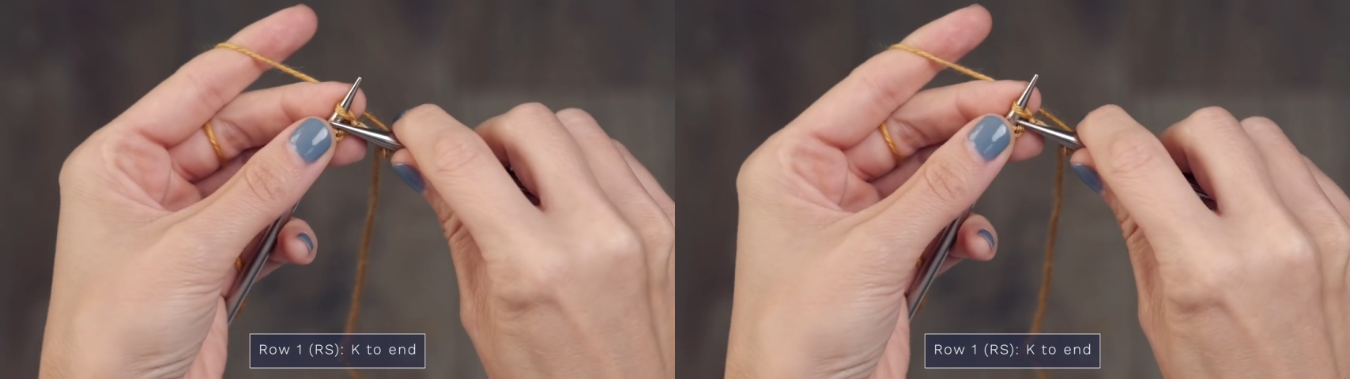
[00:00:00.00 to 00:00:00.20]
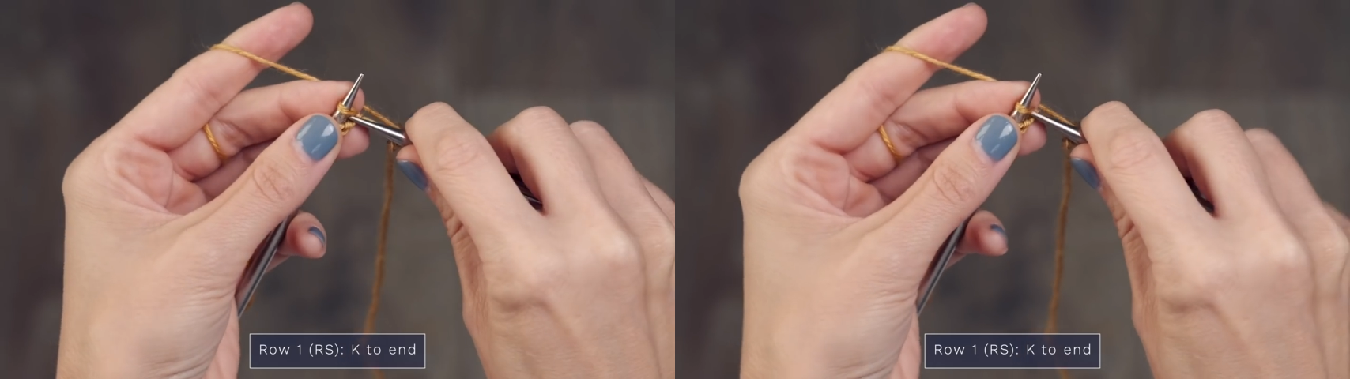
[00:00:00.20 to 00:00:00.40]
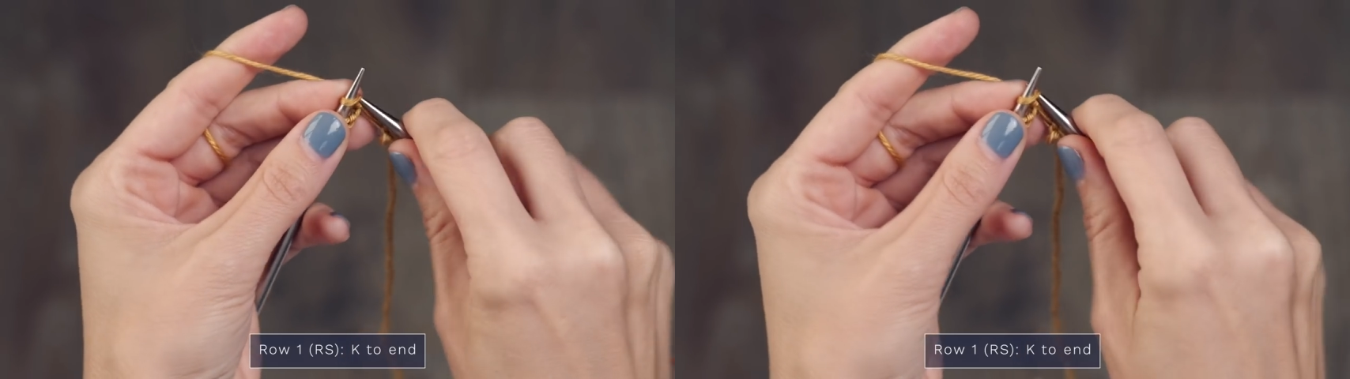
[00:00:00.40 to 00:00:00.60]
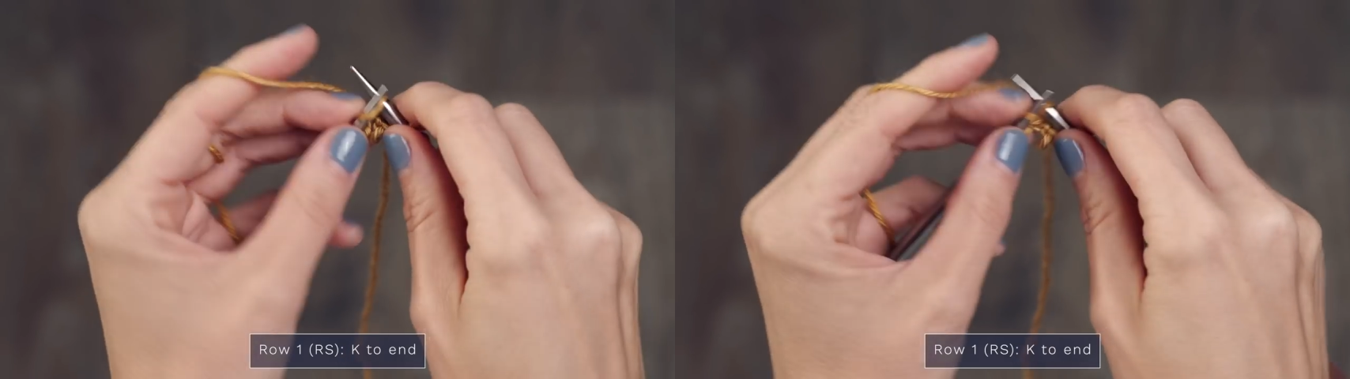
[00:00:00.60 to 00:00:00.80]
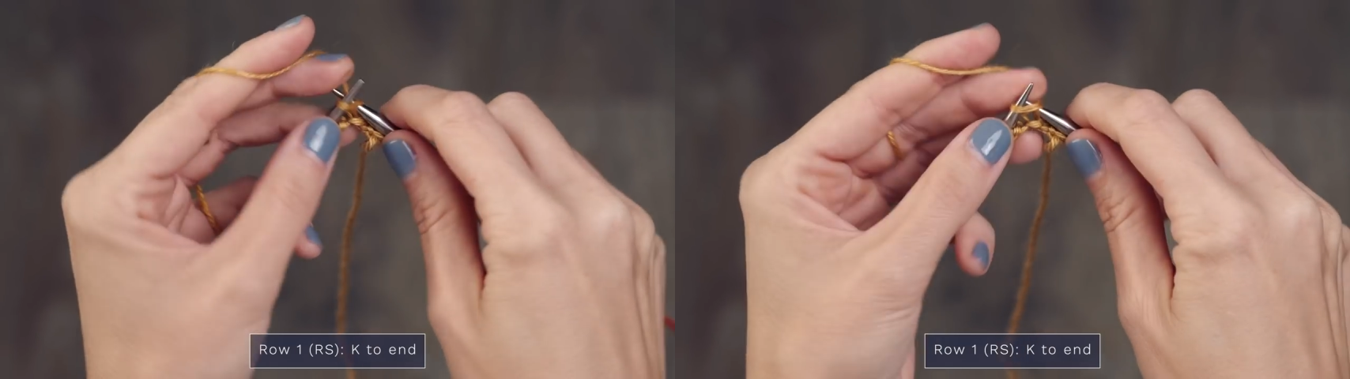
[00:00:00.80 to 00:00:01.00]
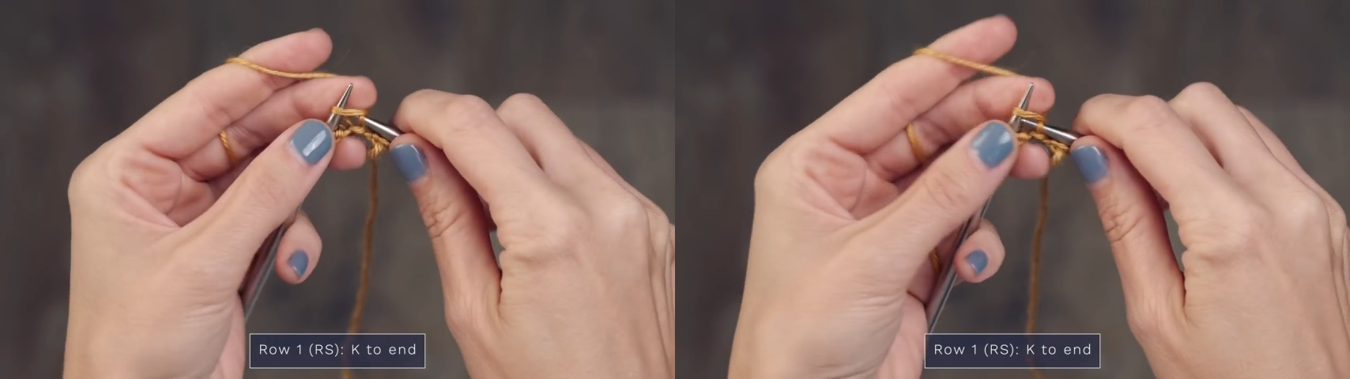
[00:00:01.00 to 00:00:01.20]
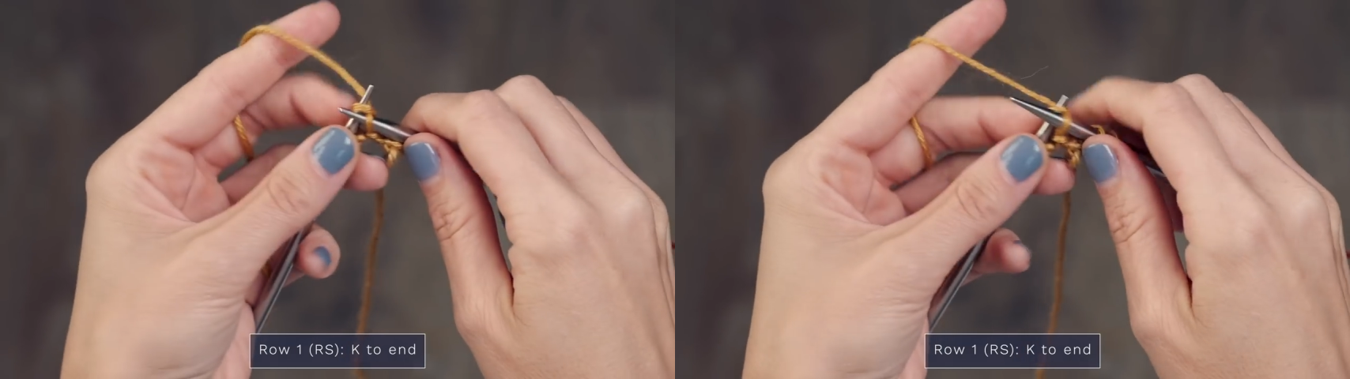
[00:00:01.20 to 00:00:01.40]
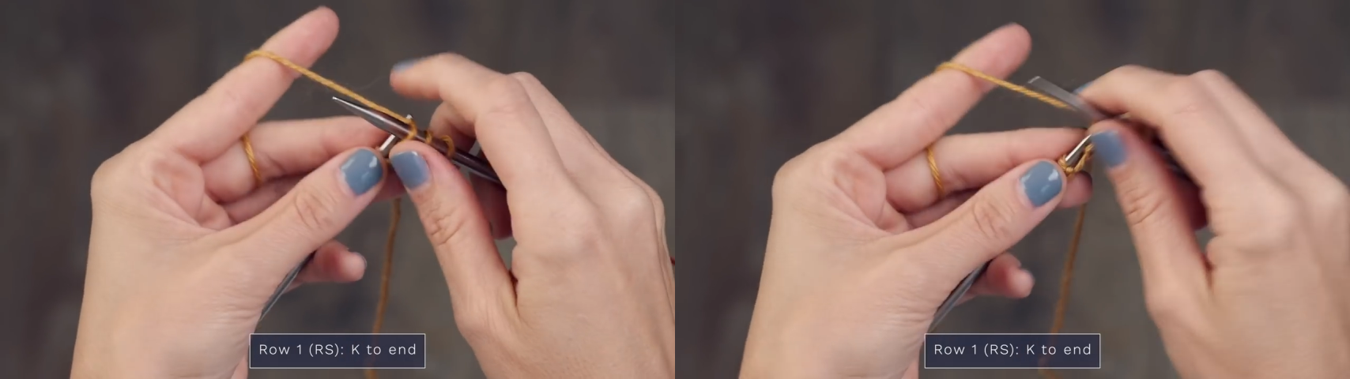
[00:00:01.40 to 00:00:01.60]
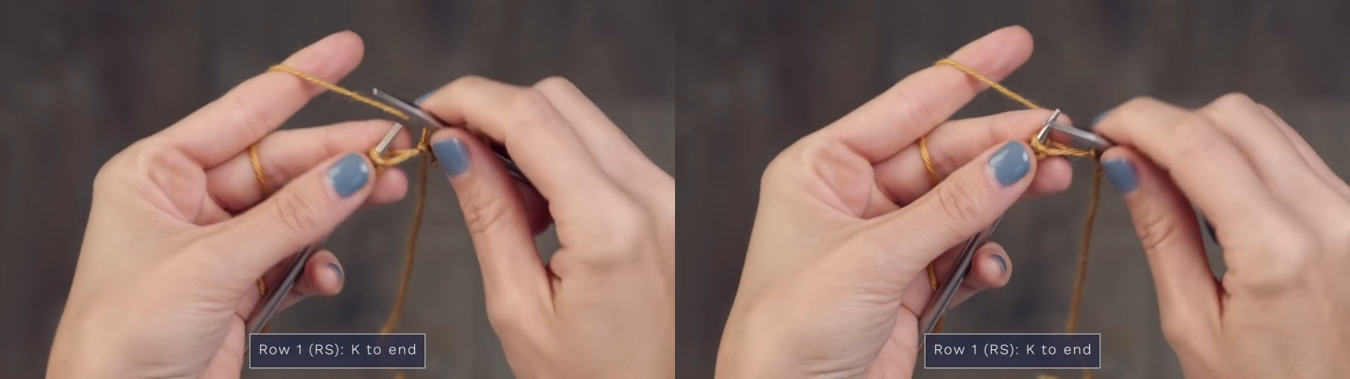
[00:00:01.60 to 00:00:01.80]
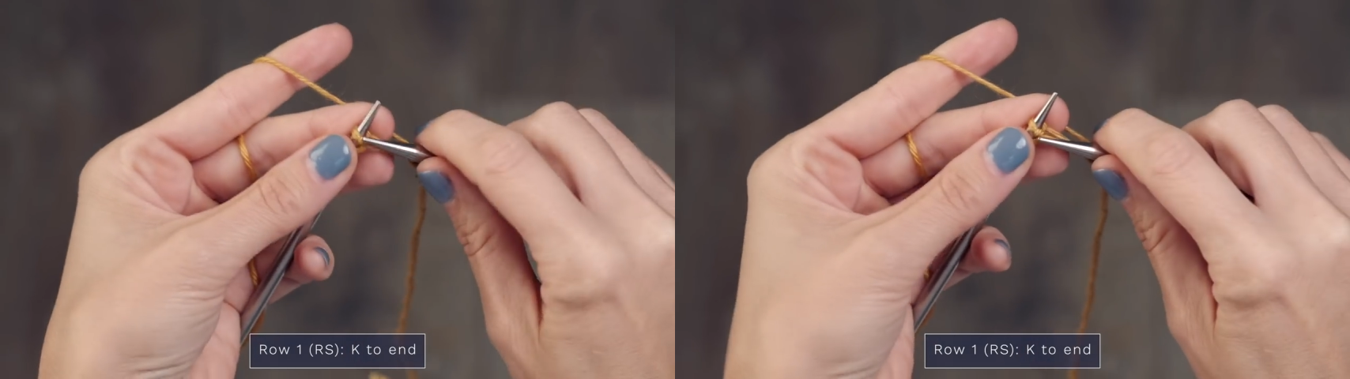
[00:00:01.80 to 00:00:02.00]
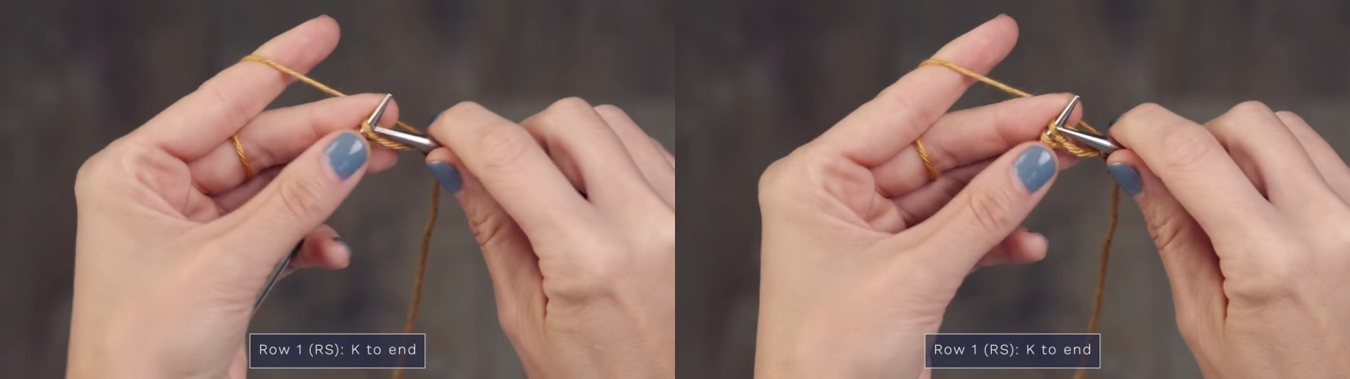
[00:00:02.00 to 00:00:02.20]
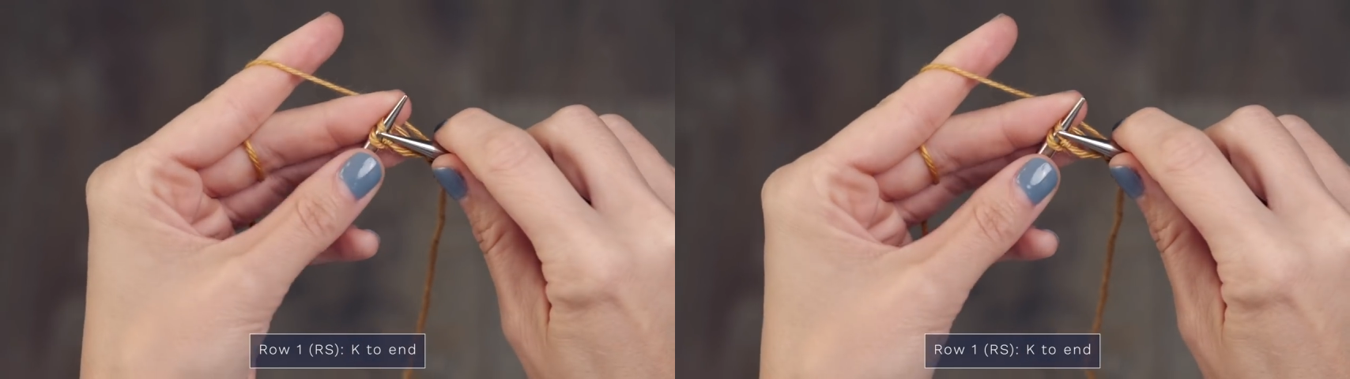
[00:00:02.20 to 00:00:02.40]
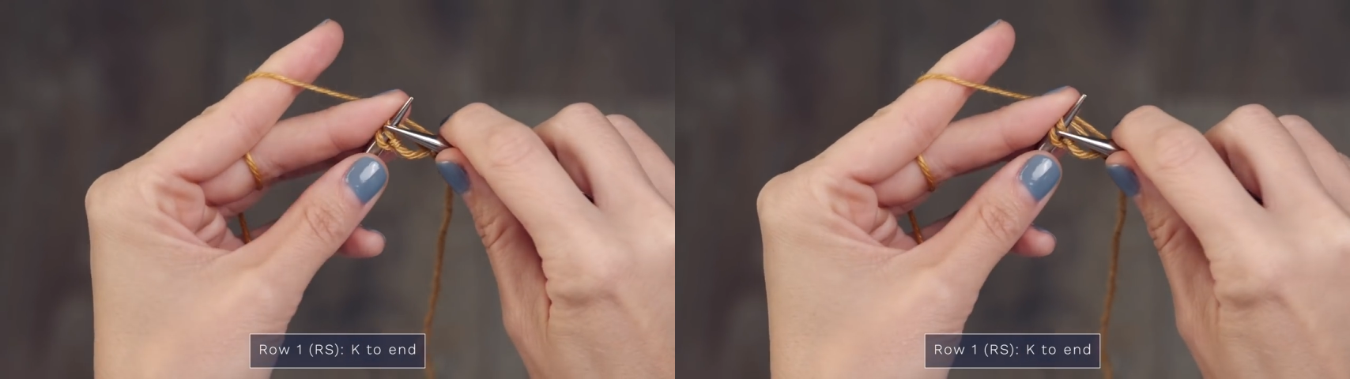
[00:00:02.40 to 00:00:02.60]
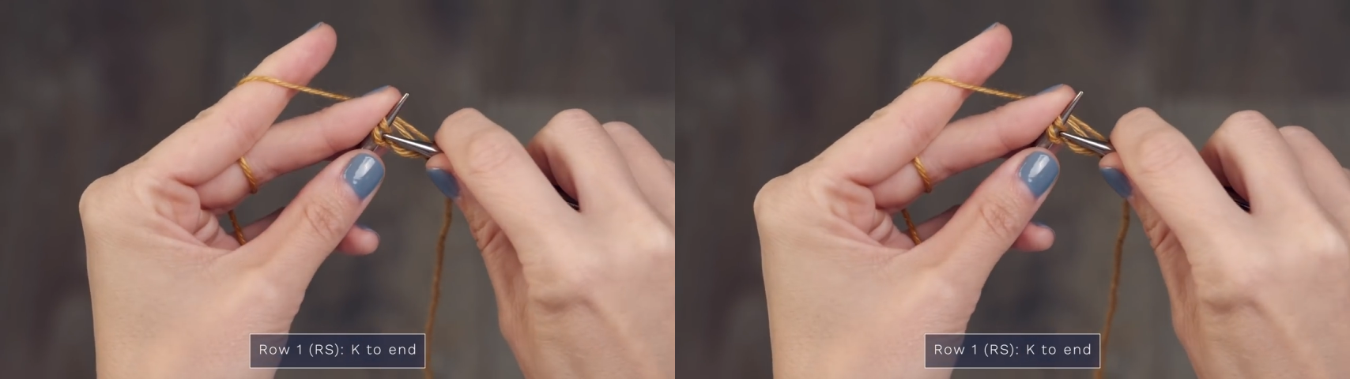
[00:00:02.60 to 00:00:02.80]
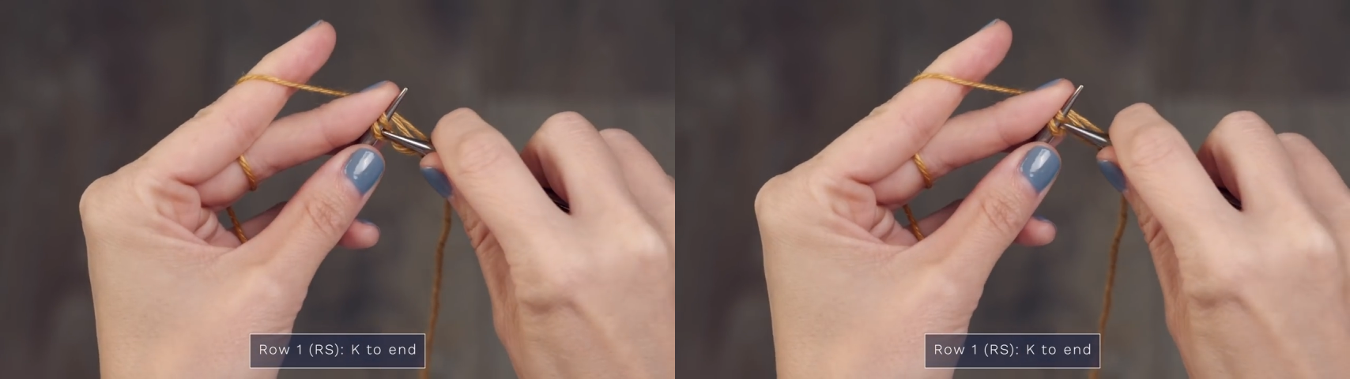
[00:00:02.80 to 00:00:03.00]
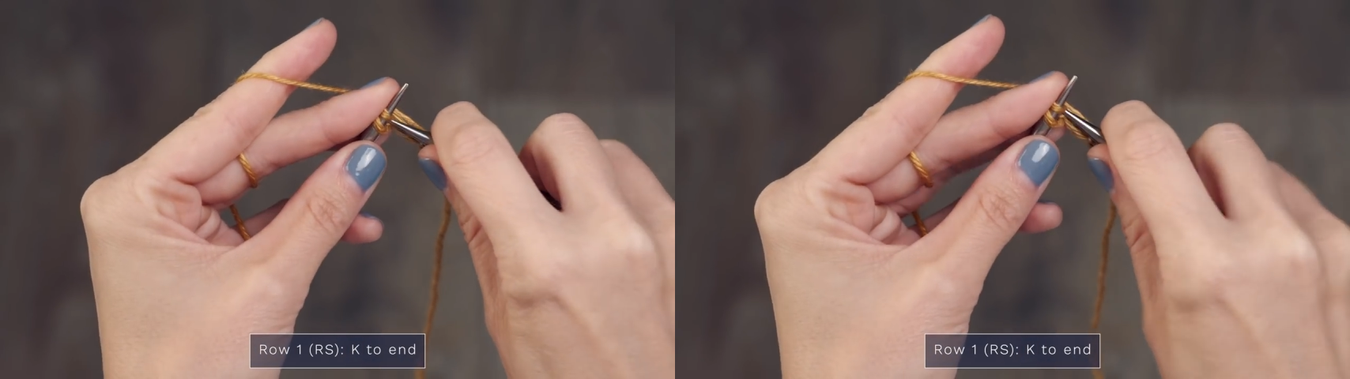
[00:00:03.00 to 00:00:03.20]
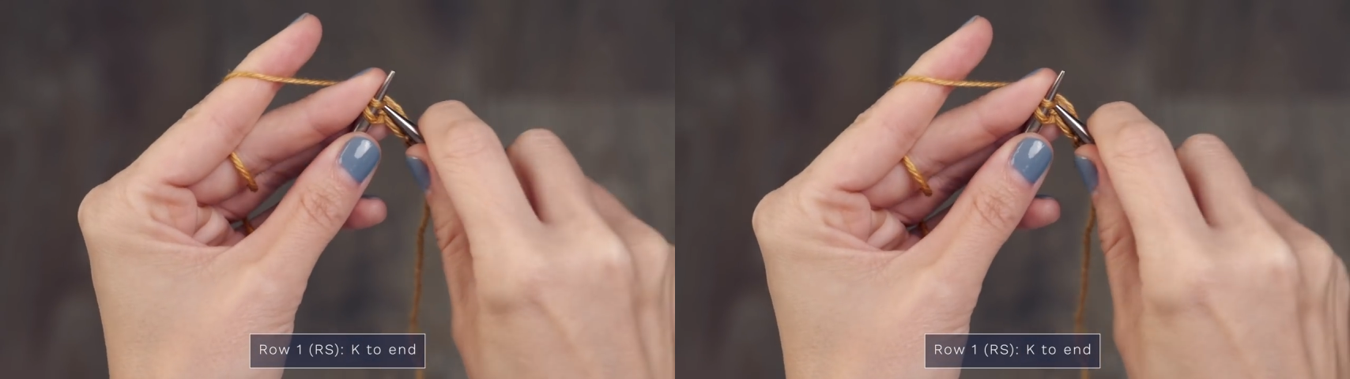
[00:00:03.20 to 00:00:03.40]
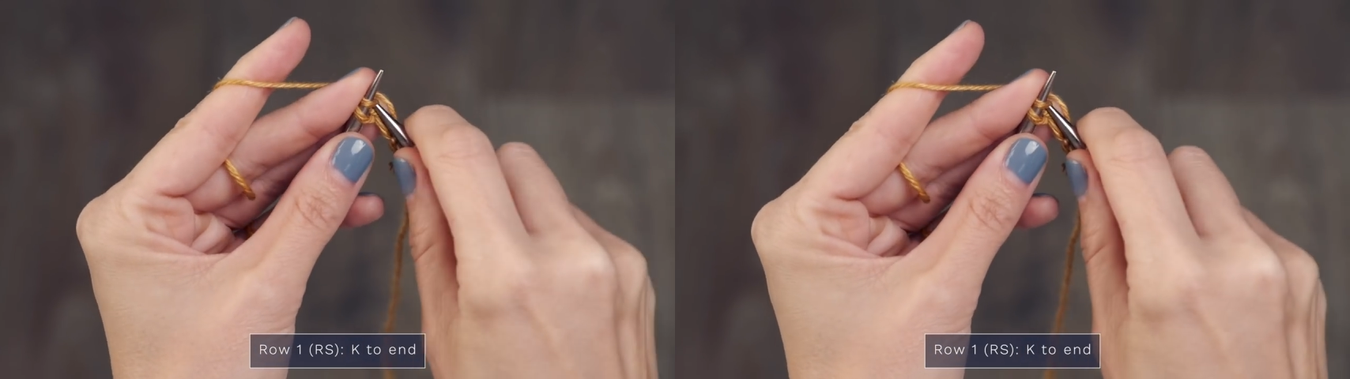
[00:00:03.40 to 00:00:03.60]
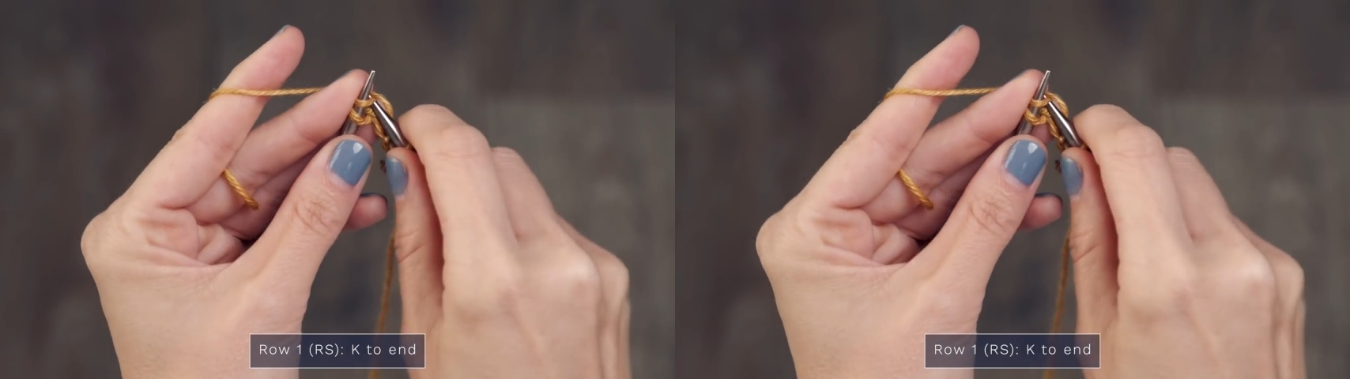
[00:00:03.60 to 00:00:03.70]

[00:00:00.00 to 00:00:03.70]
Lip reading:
[unreadable: no face in view]